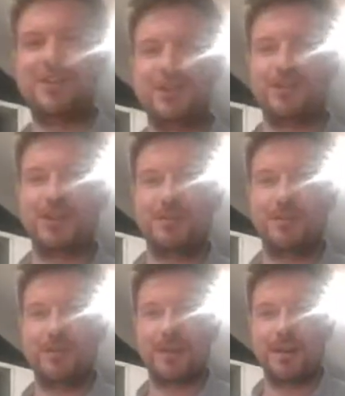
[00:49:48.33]
think Josh has
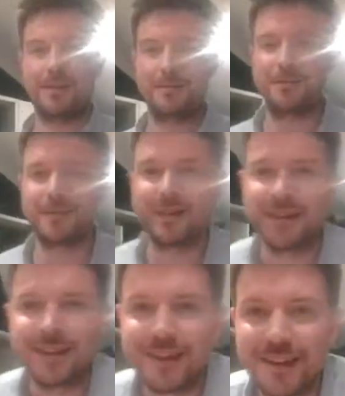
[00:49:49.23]
got more.
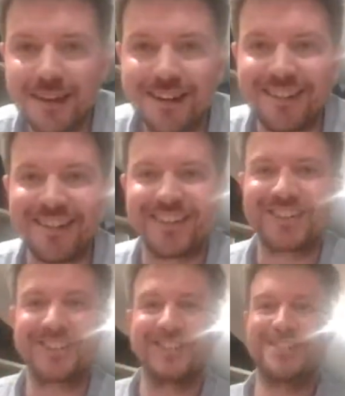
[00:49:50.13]
Oh,
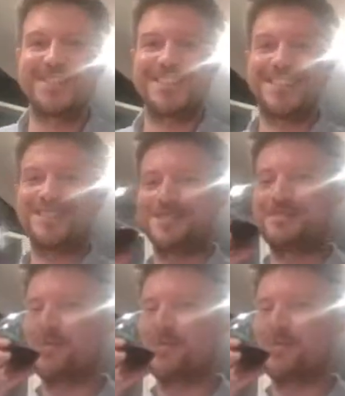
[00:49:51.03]
that's so good. Nice one.